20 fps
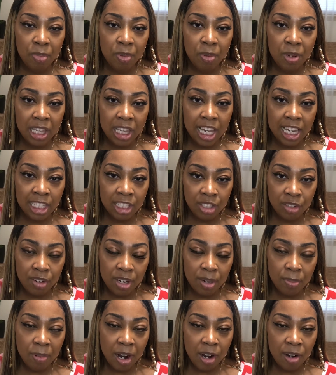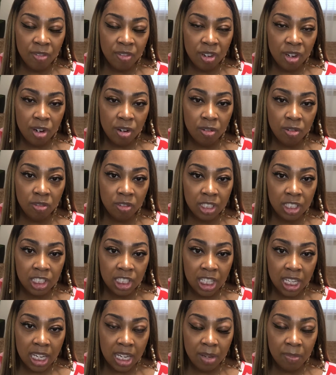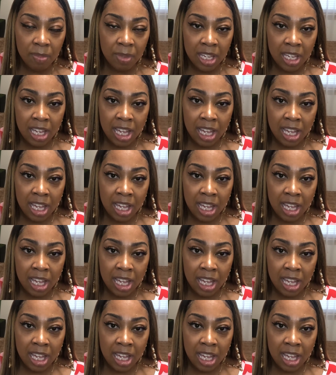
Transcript: luxury perfume for cheap.